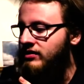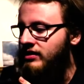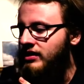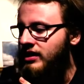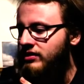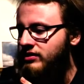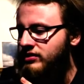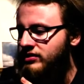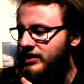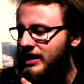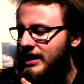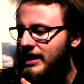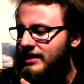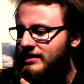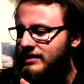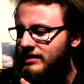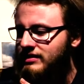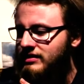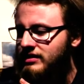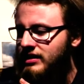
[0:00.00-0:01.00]
and then it just
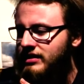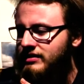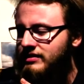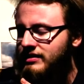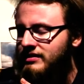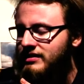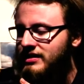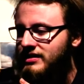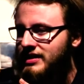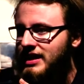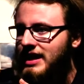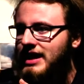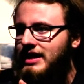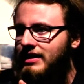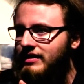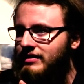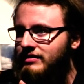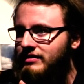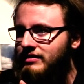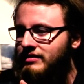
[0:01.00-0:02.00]
eases and turns into
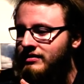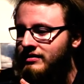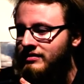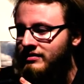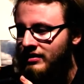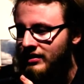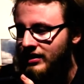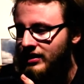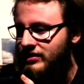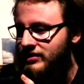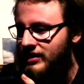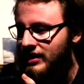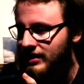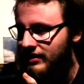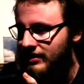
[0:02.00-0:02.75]
tears. So like you said,